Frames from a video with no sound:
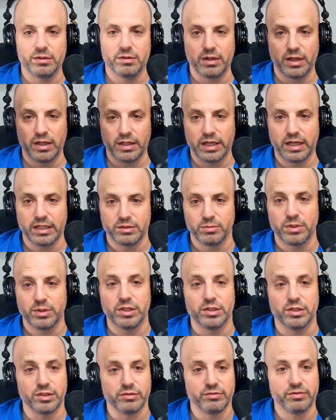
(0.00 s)
When you're, I
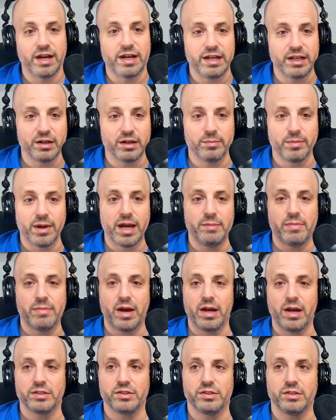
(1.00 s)
guess, when you're defining your
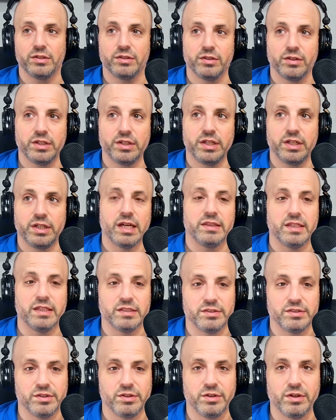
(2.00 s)
buy box, you're looking
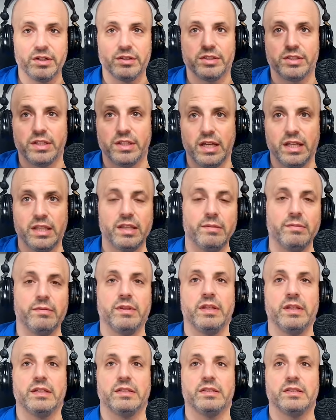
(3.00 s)
at this so you understand the,